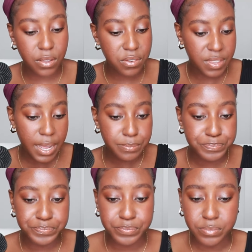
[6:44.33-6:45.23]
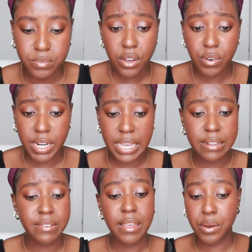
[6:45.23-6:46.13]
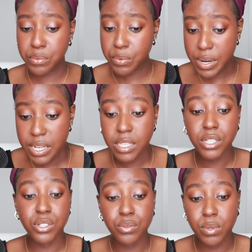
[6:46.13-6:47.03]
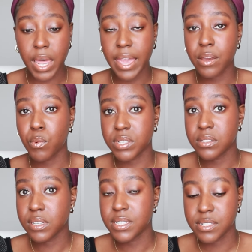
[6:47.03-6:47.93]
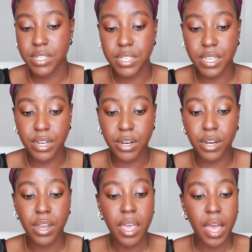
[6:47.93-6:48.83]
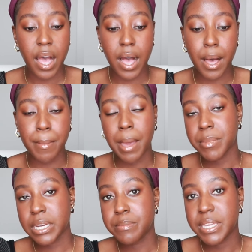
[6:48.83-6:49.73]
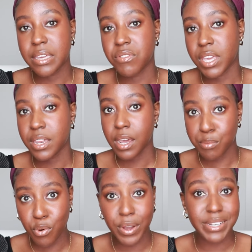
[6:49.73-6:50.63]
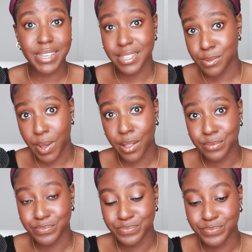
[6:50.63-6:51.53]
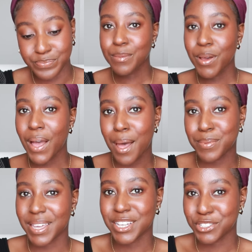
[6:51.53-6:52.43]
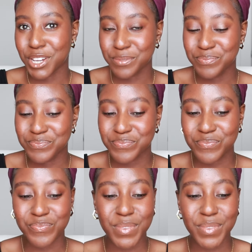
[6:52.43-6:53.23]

Anyways, there's that. So for the ingredients, I really do like what's listed here. I'm going to be giving it a point as well. Let's talk about application.